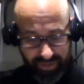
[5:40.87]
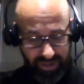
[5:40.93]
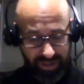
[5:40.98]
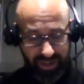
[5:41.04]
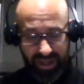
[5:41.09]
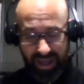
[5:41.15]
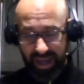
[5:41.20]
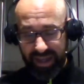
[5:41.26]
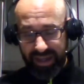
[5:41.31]

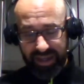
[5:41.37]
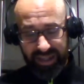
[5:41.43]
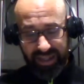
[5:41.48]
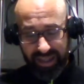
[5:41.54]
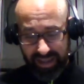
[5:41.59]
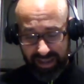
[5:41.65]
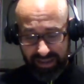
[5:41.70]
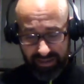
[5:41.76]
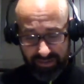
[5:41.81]
Again, in
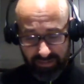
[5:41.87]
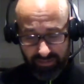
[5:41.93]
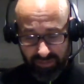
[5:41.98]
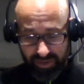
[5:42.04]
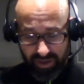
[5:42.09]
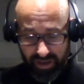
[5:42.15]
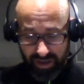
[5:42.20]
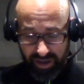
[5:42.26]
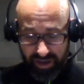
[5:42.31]
that
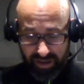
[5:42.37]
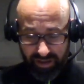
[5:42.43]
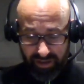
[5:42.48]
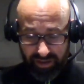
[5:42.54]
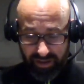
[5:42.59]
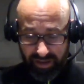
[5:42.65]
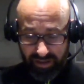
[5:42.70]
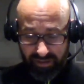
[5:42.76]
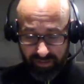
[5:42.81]
uh,
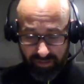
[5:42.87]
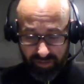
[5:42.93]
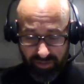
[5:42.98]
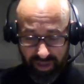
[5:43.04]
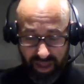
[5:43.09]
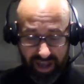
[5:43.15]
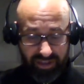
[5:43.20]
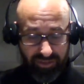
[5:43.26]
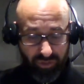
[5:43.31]

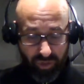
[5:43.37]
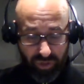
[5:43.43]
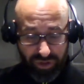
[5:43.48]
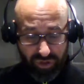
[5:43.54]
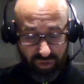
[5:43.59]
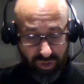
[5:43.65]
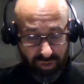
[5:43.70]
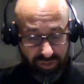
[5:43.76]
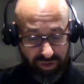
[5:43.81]
last four
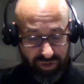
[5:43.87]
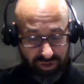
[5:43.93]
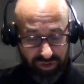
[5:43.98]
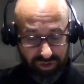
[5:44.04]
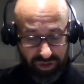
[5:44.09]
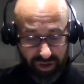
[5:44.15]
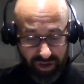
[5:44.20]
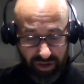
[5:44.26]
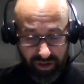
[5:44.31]

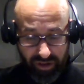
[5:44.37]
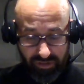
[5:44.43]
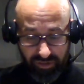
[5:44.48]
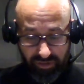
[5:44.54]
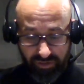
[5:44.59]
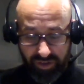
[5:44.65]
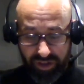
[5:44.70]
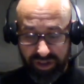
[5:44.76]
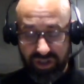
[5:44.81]
scriptures of
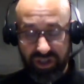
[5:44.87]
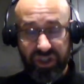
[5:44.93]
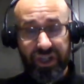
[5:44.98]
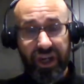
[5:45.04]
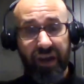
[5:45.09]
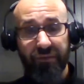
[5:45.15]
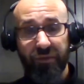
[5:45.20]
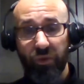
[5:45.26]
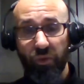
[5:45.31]
Ephesians
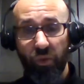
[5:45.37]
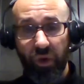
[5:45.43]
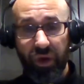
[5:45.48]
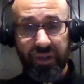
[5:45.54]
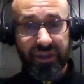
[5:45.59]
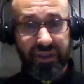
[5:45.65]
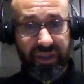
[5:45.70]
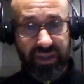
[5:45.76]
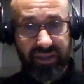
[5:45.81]
chapter
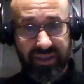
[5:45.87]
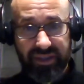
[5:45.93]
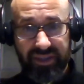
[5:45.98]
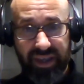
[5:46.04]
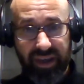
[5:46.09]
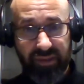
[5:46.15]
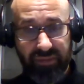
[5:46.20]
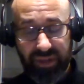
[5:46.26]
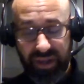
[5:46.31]
1 says the
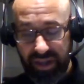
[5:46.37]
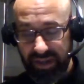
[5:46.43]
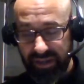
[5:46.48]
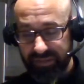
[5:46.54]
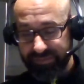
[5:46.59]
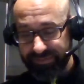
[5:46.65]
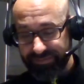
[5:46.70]
same thing.